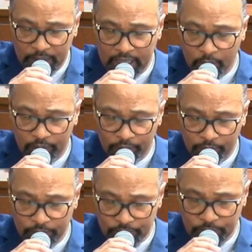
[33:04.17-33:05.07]
and
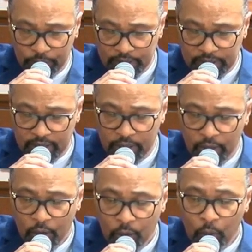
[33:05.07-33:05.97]
beginning with verse 2,
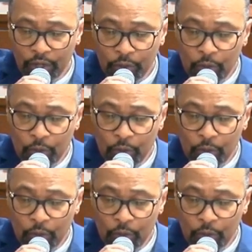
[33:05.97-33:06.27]
it says,